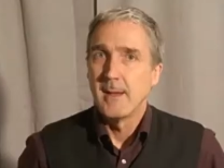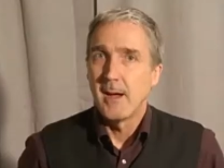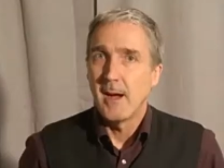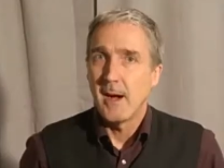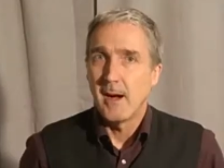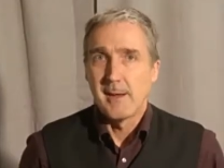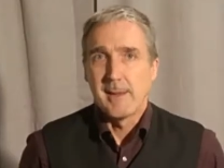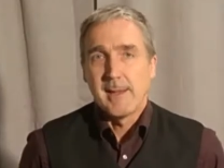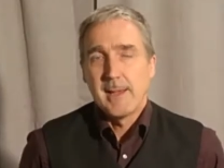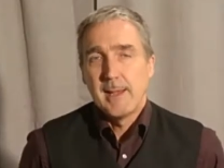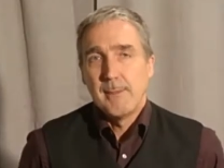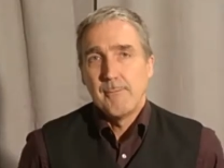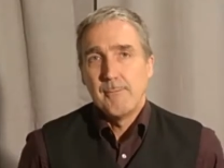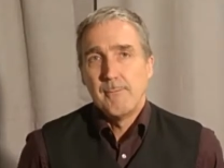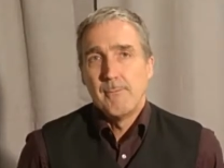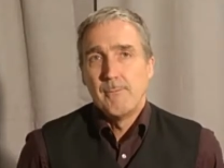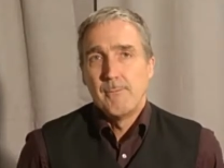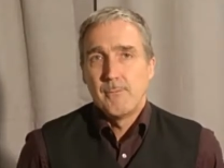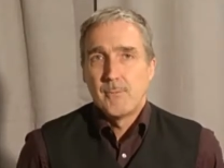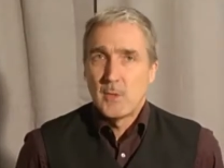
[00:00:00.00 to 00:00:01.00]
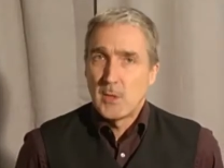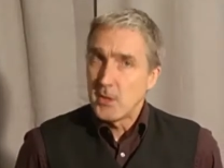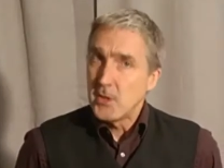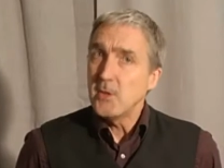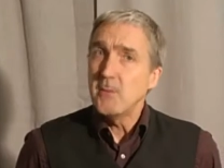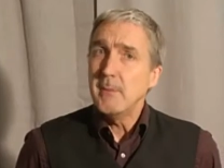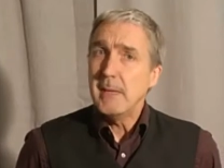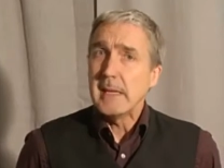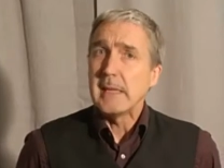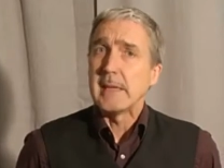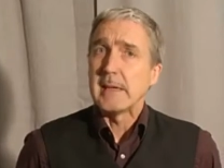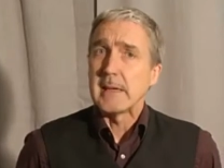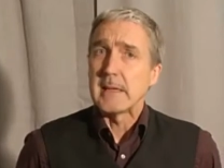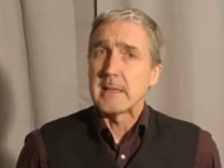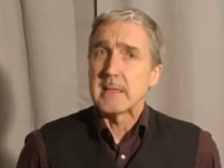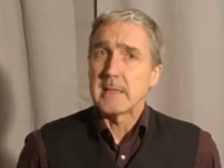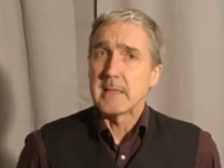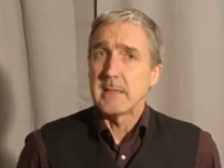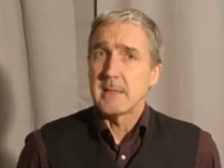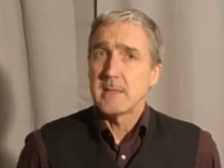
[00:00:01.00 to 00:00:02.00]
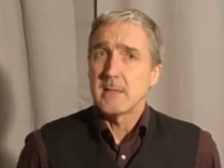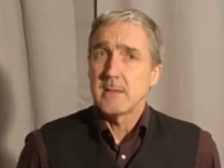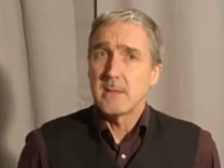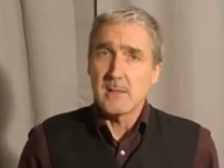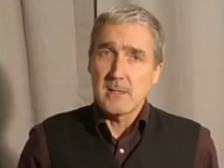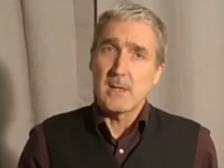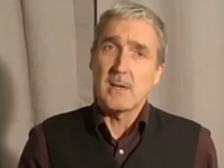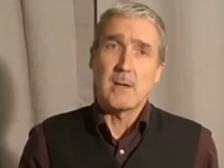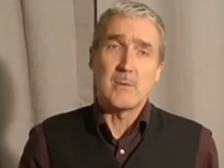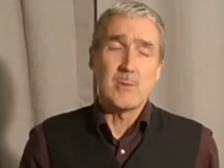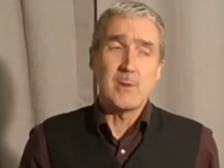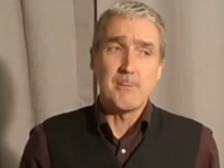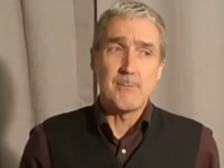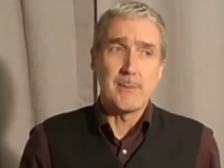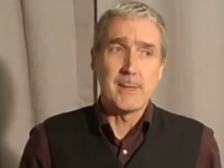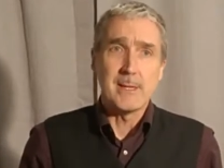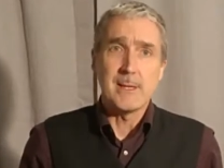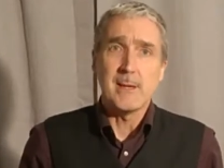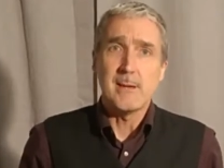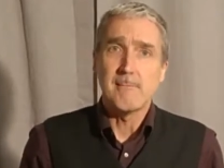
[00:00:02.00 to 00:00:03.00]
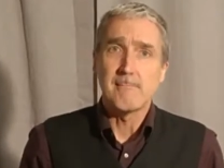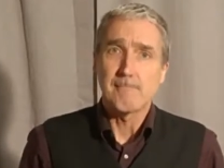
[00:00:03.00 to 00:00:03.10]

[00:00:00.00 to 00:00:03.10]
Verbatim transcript: I am humiliated. I would be.